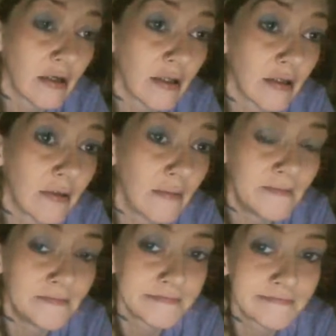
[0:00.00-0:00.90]
I
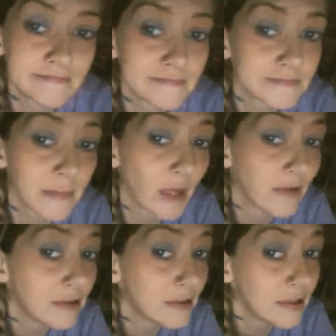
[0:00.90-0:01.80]

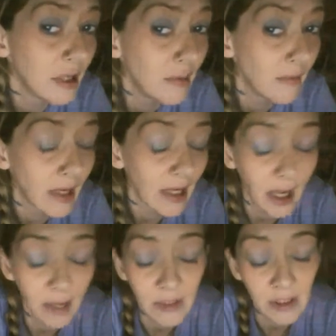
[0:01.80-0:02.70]
was on top of my
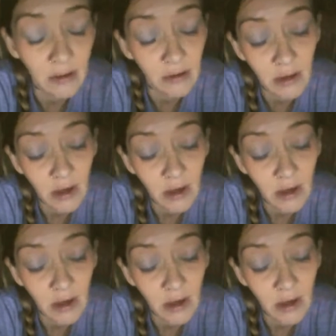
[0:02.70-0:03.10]
game then.